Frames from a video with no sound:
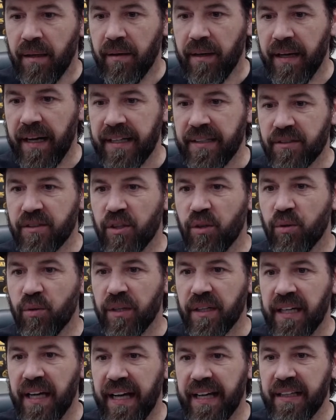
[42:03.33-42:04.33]
All right. I don't know where
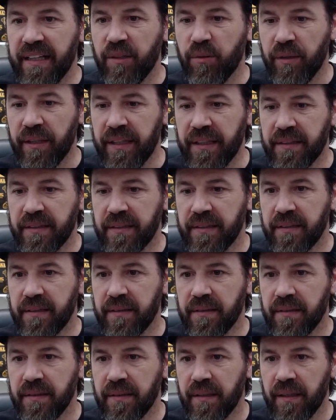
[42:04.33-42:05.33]
Kylie went.
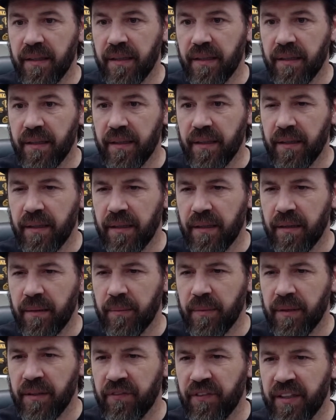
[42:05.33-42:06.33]

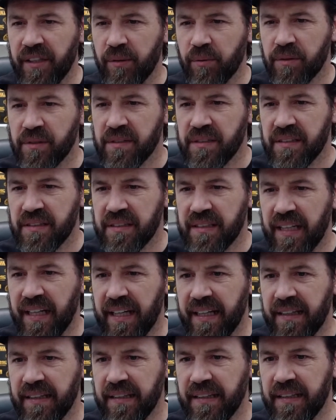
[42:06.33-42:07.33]
Um, if anyone sees
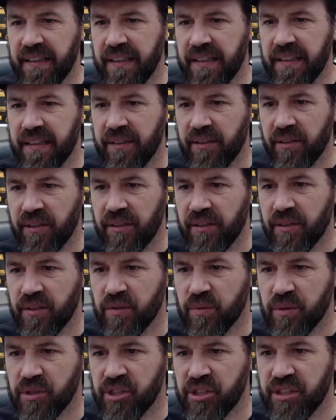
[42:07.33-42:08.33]
Kylie or knows
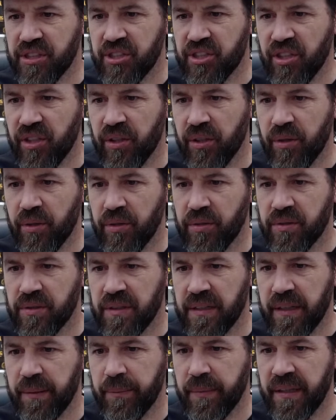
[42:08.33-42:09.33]
what she chose,
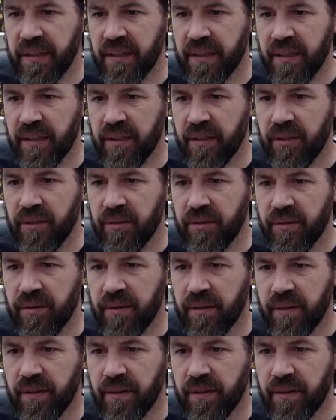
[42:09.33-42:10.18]
let me know.